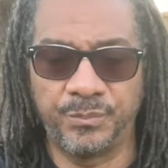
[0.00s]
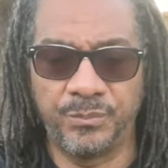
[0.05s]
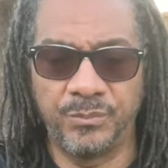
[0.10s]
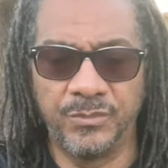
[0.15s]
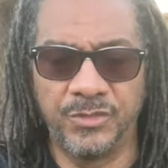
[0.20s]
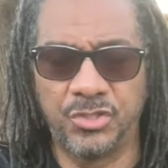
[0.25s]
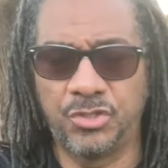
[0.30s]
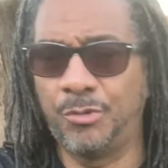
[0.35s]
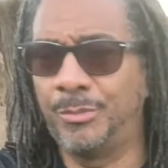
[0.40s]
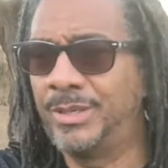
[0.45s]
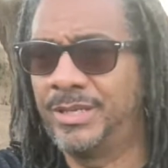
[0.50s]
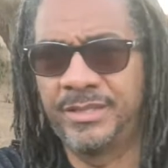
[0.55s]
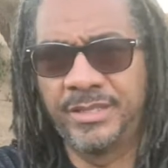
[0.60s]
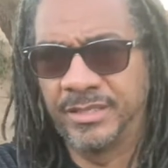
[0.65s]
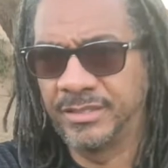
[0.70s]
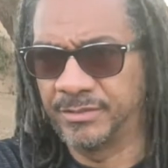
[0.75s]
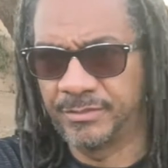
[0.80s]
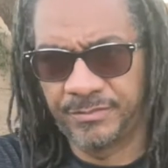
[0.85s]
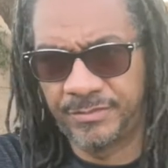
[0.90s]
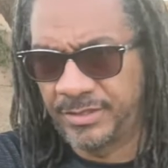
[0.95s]
so many
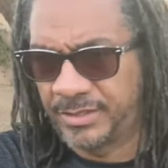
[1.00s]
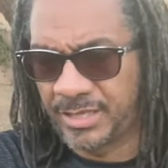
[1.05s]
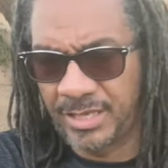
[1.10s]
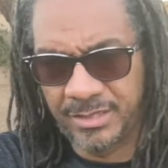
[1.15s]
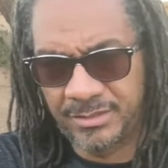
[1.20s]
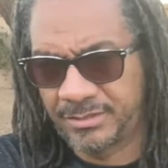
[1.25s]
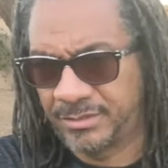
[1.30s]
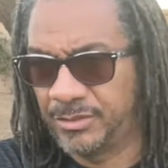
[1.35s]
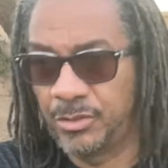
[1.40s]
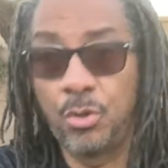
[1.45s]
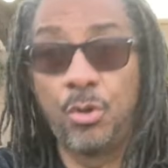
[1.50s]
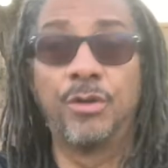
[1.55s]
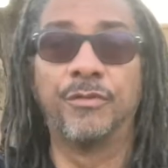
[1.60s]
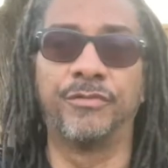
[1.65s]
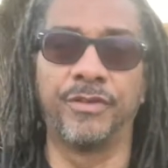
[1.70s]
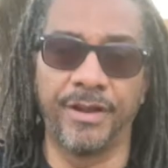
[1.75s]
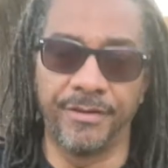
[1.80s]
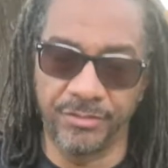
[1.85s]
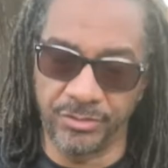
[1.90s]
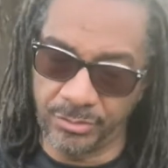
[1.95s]
things in the 5th house. I'm going
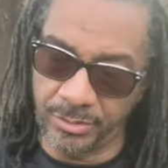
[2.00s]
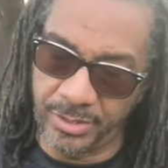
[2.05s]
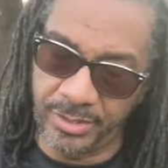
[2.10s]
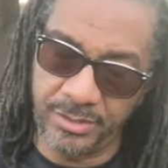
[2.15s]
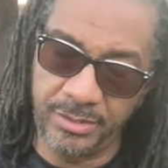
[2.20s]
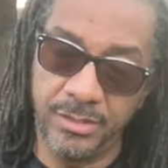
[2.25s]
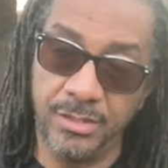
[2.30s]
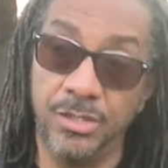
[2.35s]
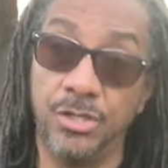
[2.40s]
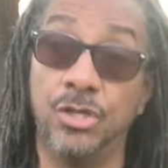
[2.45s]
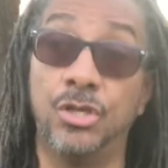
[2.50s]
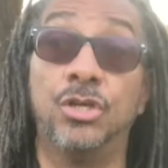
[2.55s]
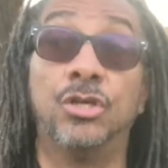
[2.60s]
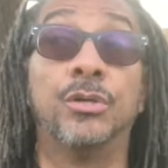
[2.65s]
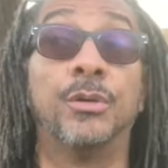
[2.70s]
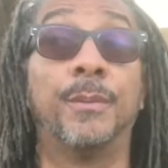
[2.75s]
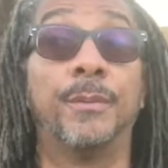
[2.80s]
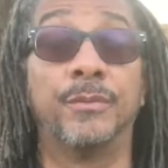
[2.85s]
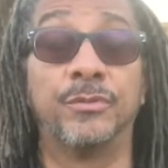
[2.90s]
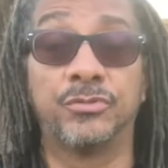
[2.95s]
forever, right?
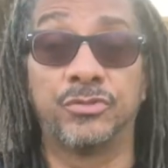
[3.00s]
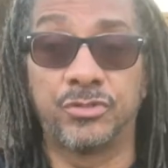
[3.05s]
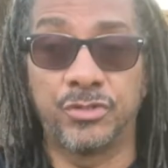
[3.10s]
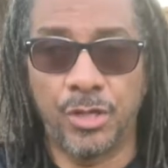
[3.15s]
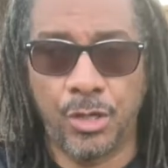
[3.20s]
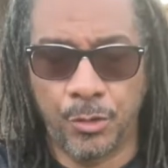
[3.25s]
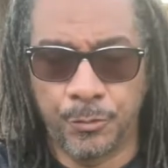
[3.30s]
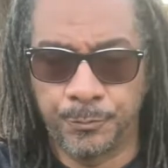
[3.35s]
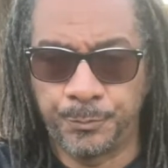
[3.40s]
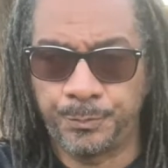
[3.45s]
So,